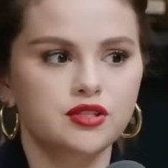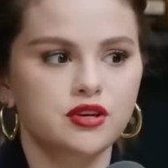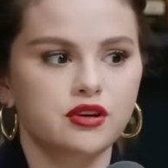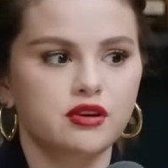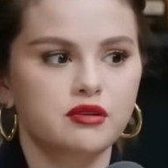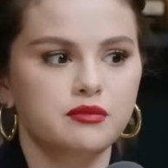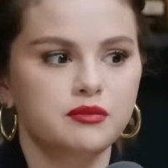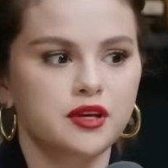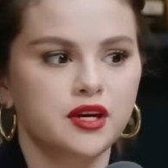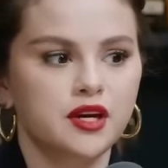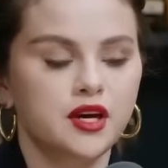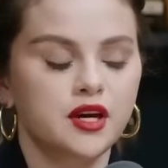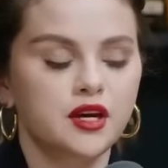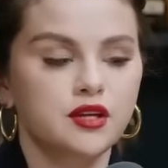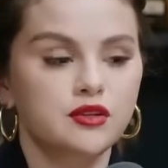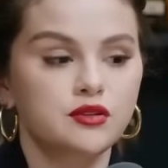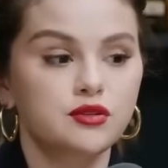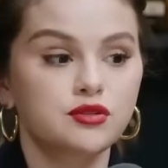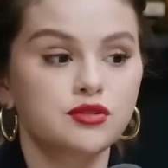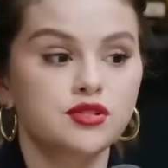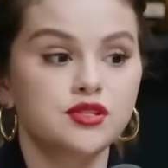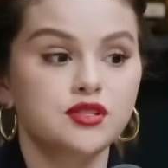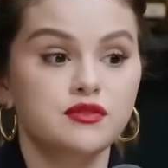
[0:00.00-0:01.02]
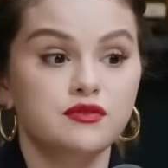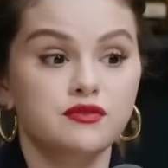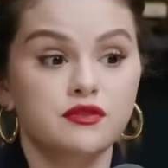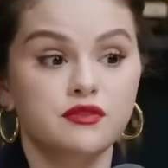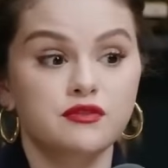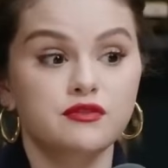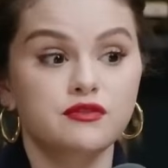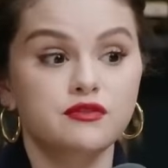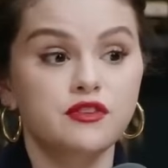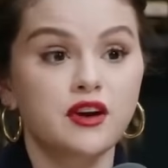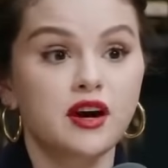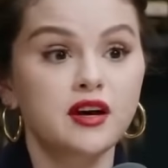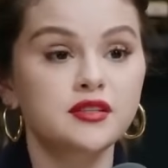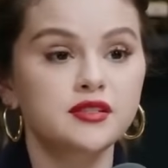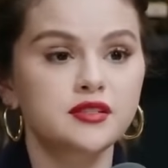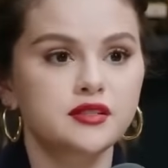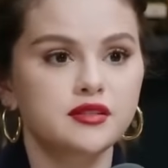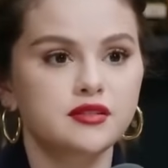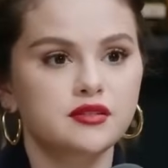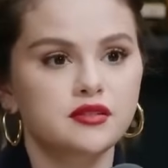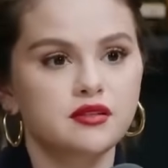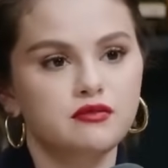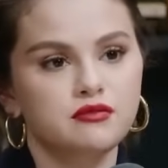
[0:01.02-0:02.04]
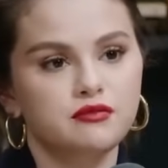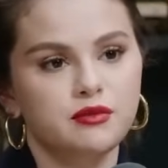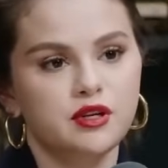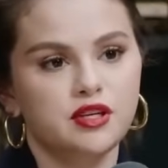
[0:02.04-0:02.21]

wagging. So buckle up,